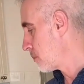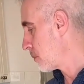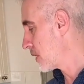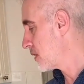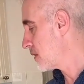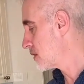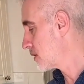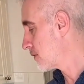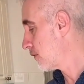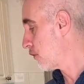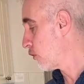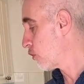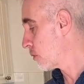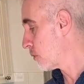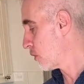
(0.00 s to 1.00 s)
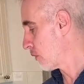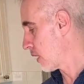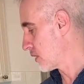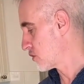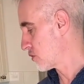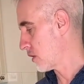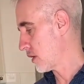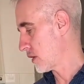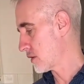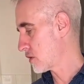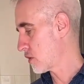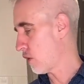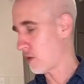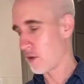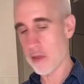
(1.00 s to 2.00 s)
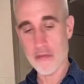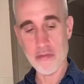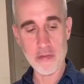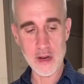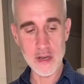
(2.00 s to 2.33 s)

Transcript: but his formal restaurant is called the